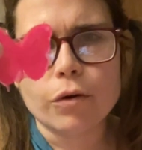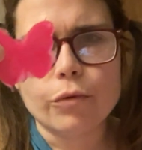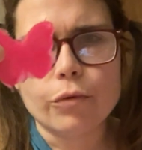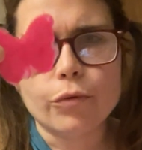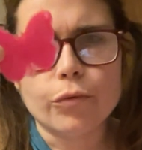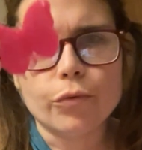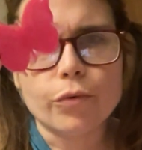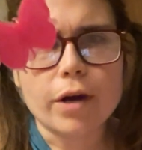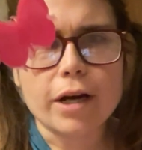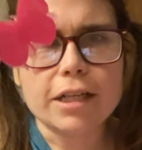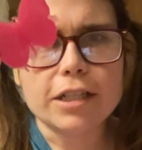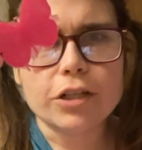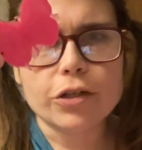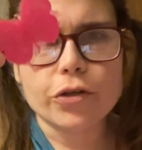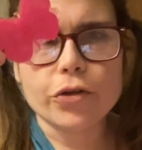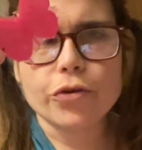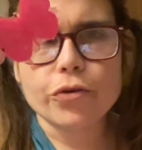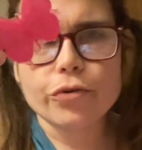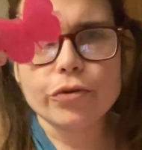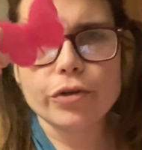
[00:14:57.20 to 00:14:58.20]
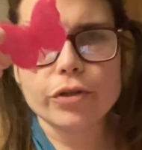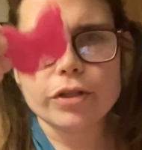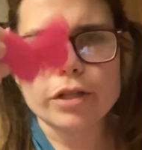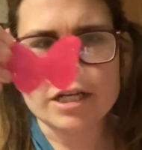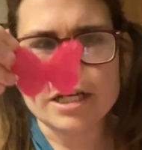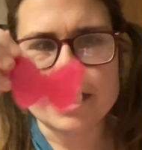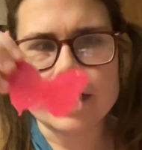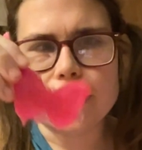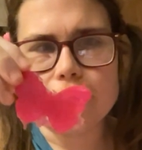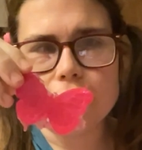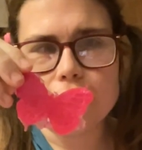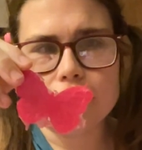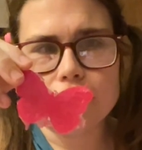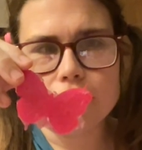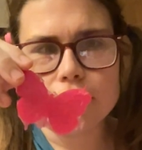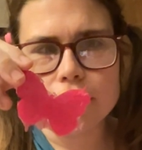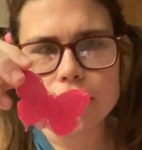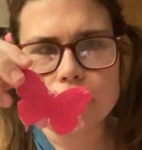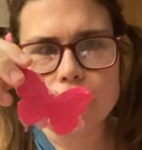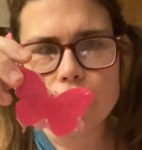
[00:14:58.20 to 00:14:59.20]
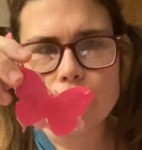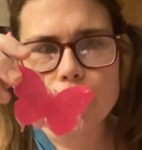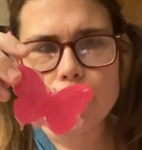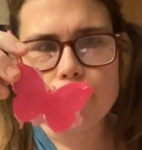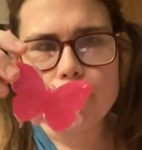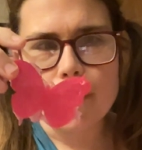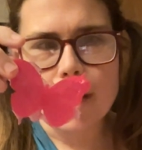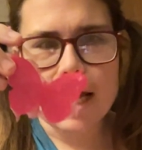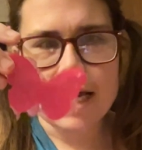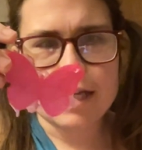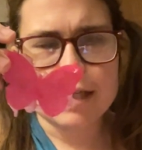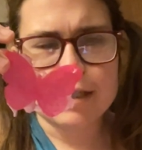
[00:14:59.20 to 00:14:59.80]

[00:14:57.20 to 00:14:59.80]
when you do this, make